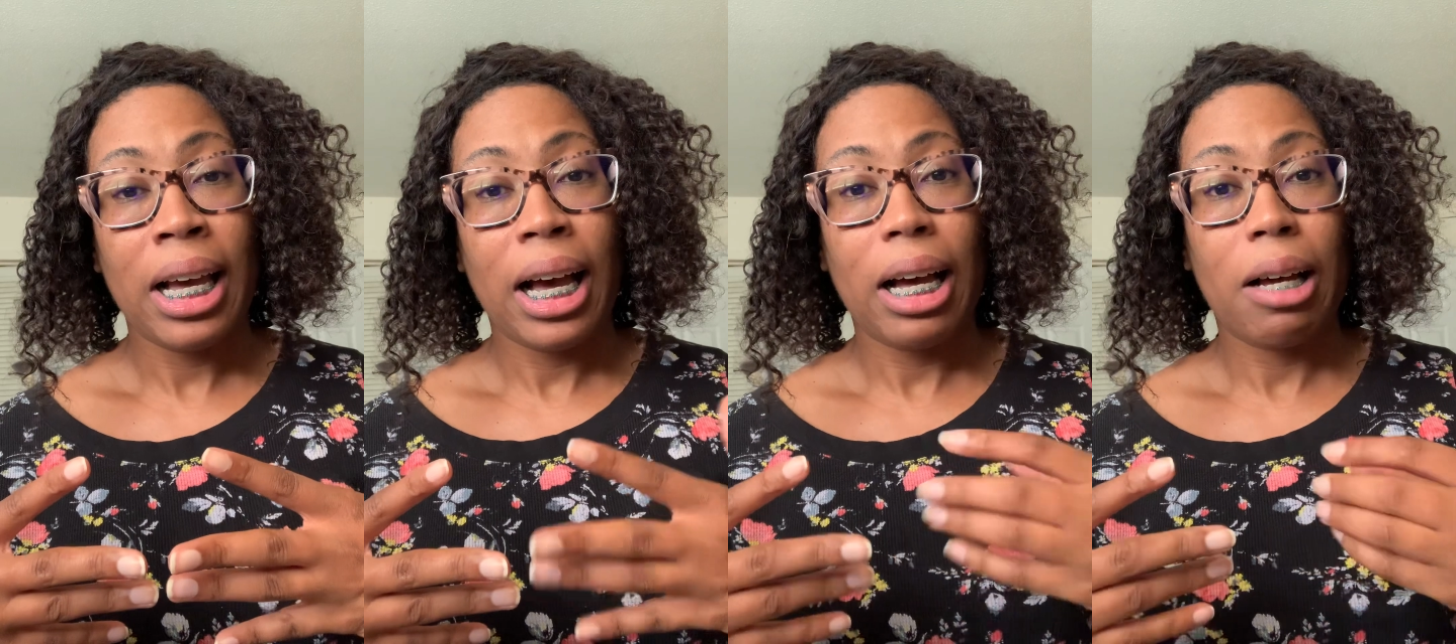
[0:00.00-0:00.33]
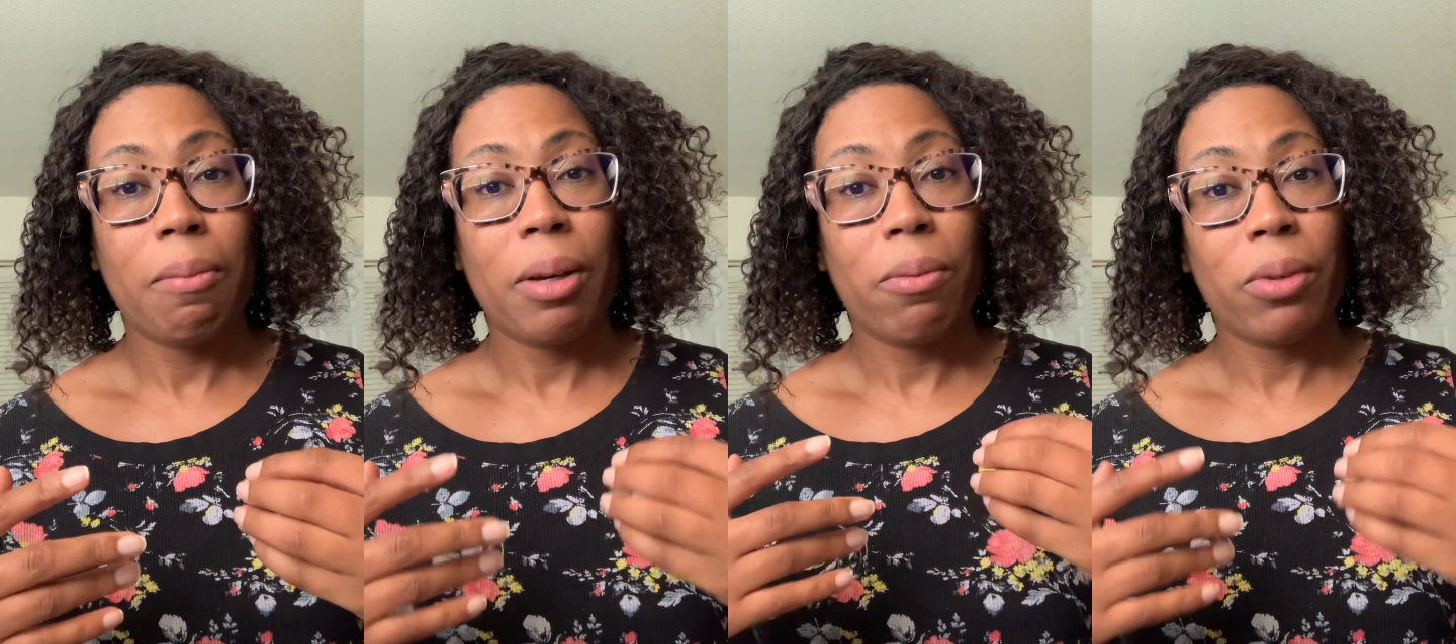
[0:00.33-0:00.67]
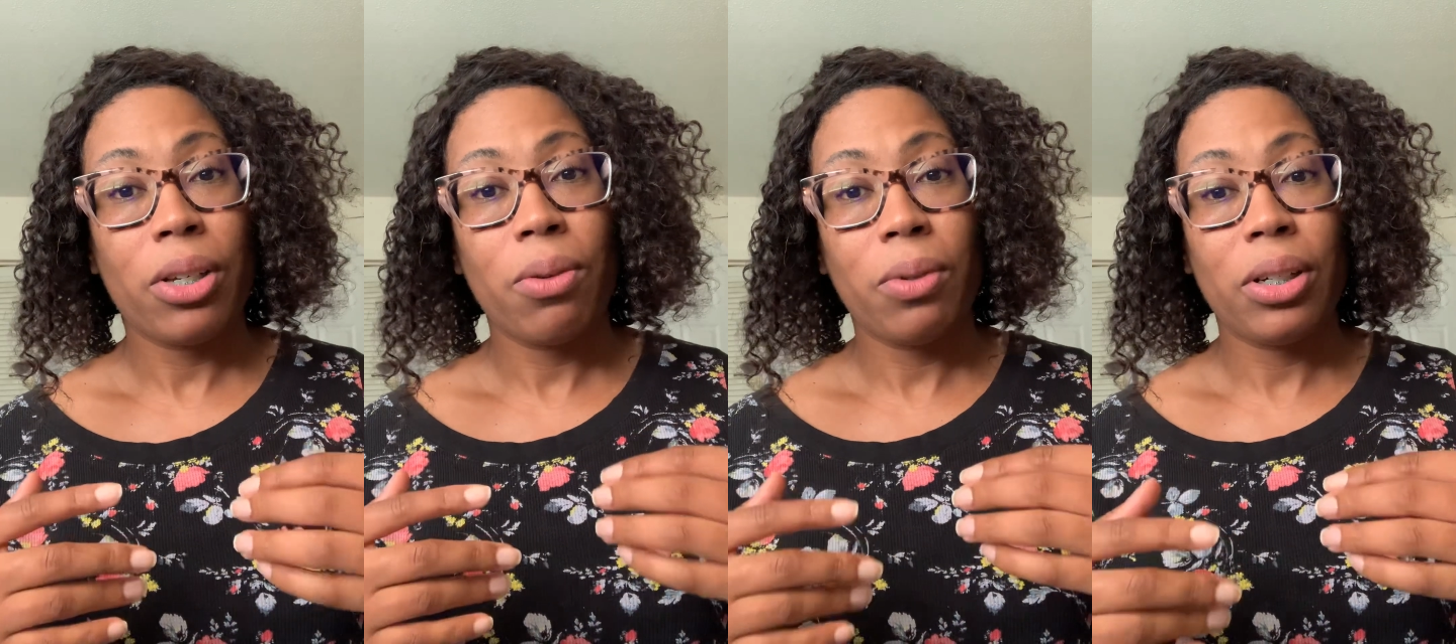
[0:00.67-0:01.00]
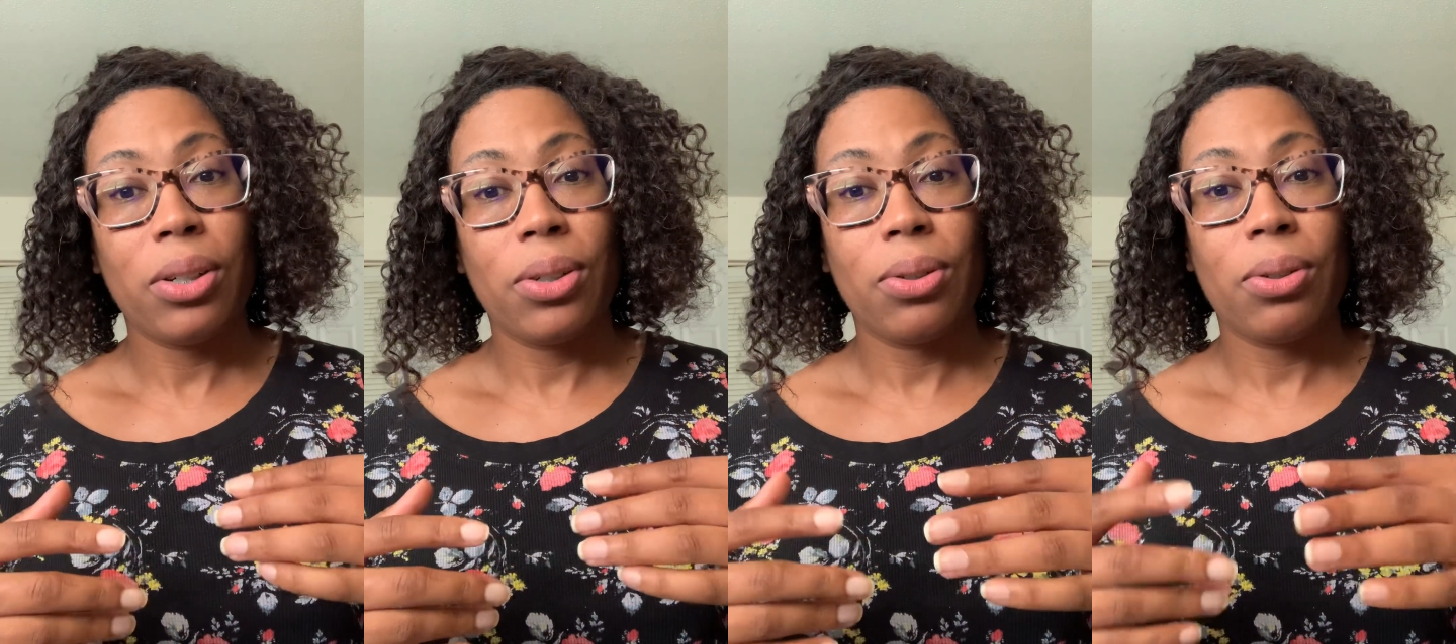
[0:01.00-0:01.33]
And what you want to
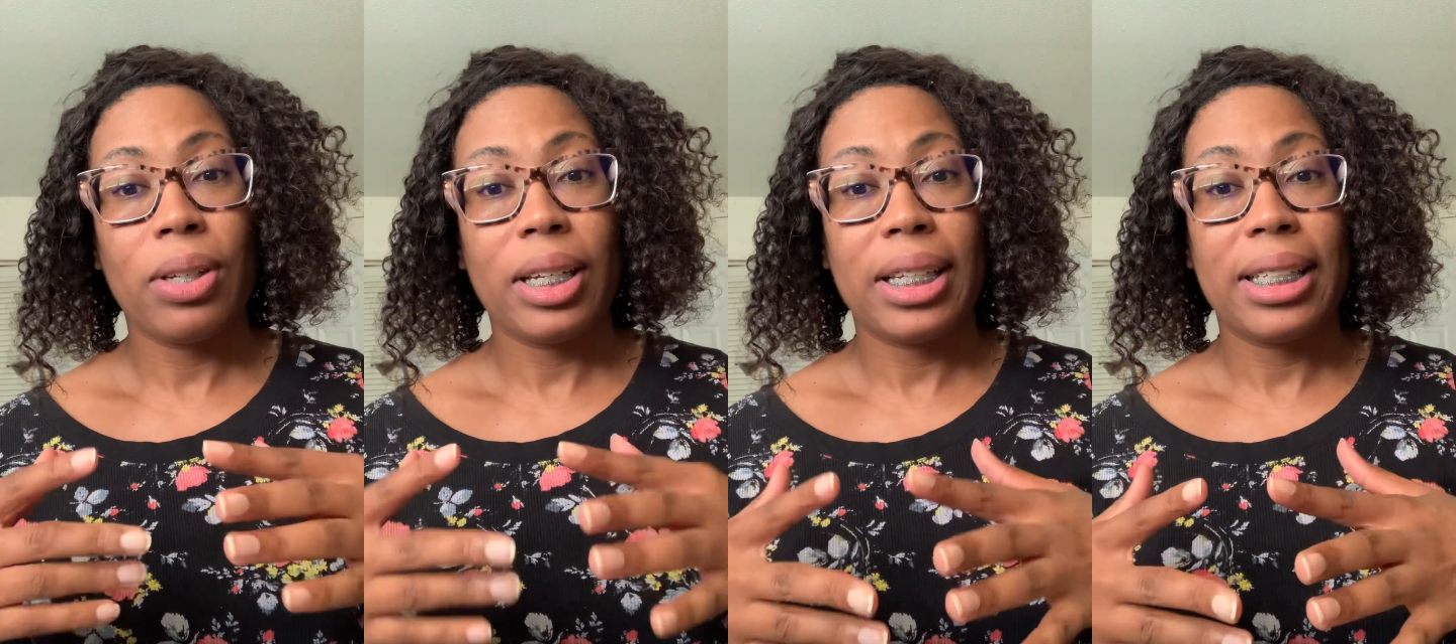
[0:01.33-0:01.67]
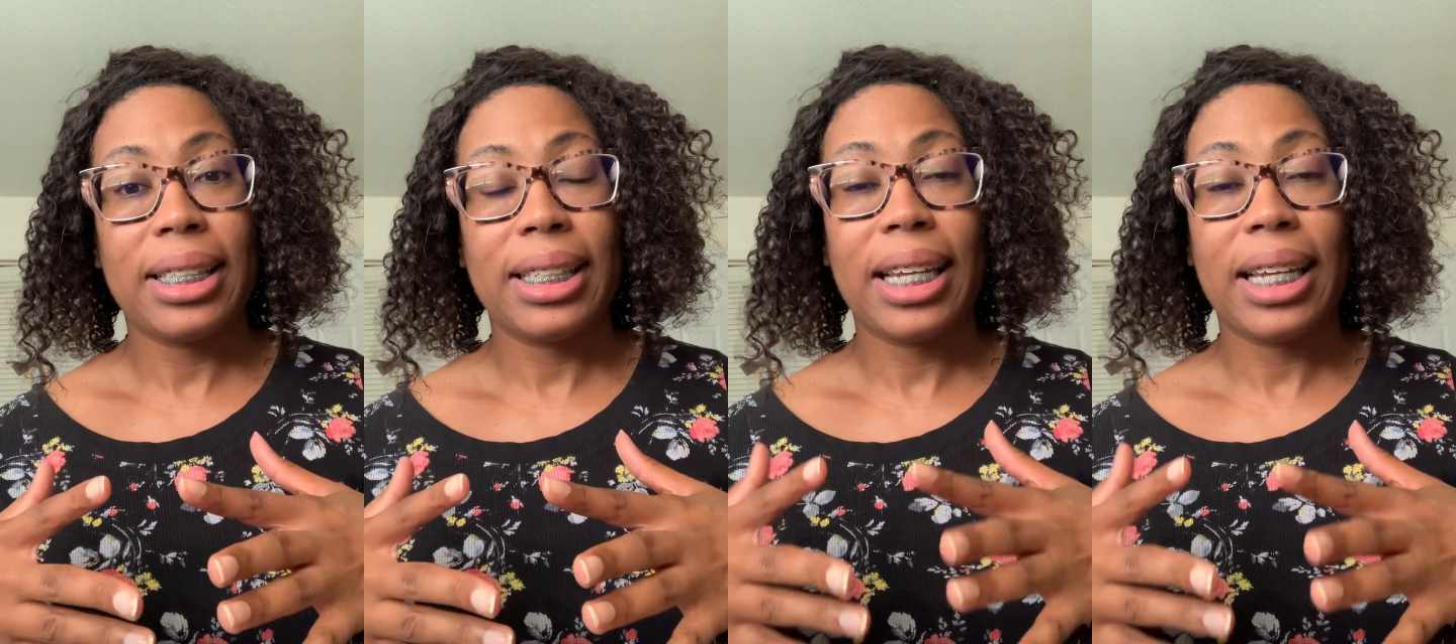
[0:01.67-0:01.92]
do is